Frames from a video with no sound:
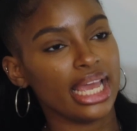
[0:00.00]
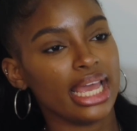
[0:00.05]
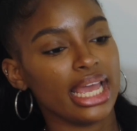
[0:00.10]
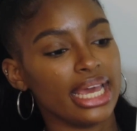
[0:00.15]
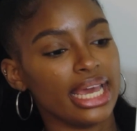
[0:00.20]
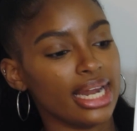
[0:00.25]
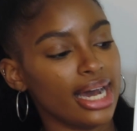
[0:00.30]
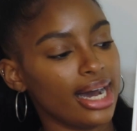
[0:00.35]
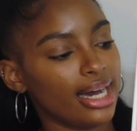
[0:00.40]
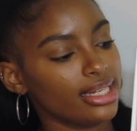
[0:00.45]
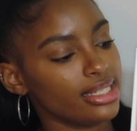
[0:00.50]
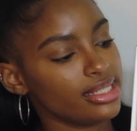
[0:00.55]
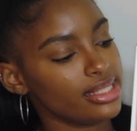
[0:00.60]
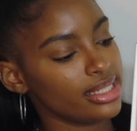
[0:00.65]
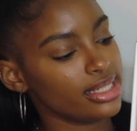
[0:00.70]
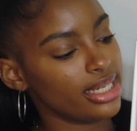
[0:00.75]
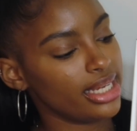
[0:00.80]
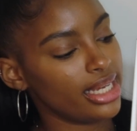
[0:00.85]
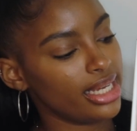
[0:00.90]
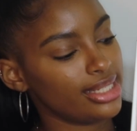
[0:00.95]
And
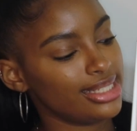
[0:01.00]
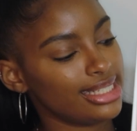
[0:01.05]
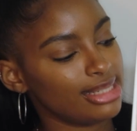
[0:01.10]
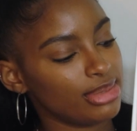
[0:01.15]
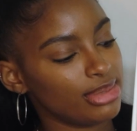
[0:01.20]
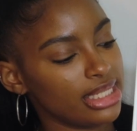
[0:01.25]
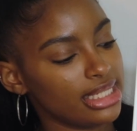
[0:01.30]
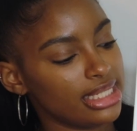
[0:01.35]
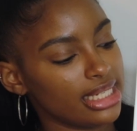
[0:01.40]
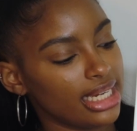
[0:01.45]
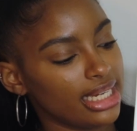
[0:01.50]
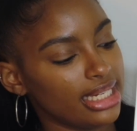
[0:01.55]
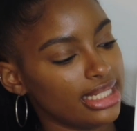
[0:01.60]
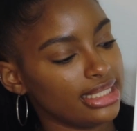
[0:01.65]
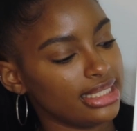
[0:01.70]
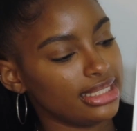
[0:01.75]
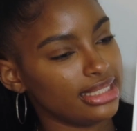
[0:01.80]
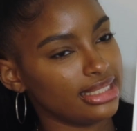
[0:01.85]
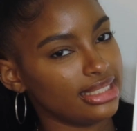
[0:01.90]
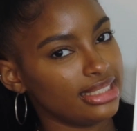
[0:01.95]
honestly, it should be
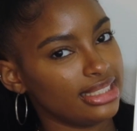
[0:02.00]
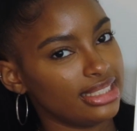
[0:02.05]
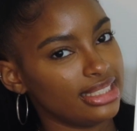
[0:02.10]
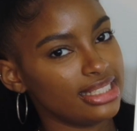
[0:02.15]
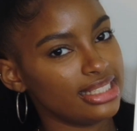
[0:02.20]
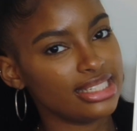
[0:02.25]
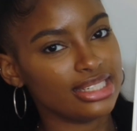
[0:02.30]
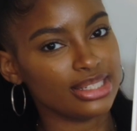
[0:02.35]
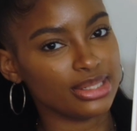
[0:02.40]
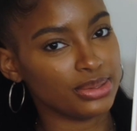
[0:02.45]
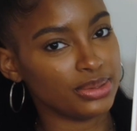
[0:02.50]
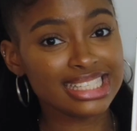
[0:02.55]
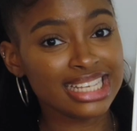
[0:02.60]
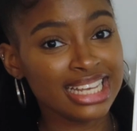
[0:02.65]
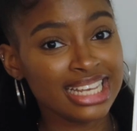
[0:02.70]
done soon.